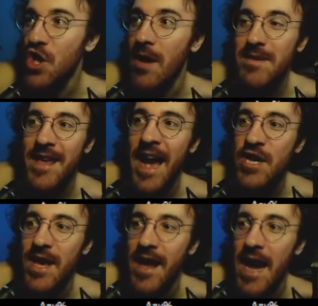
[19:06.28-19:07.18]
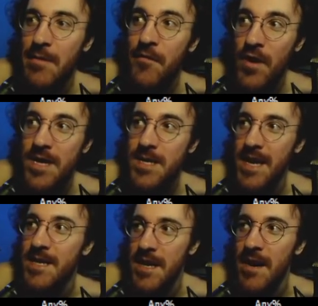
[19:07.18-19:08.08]
jump to catch that guy before he
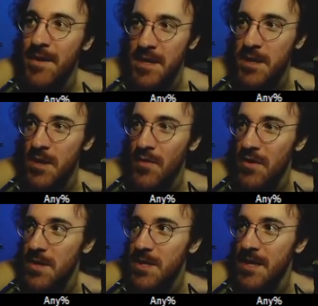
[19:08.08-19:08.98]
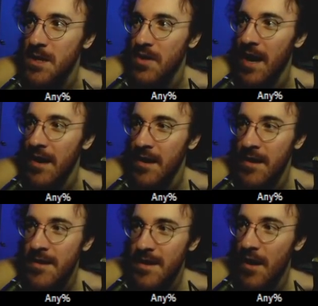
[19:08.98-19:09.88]
ascends up. That's a super little sick strat.
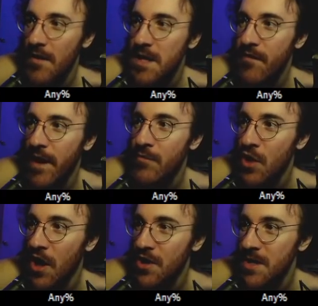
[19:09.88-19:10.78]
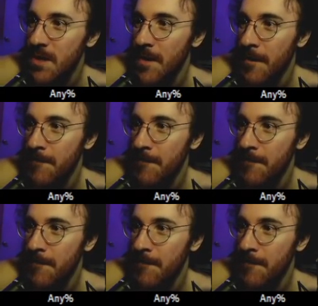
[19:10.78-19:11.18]
Get all these flame charges.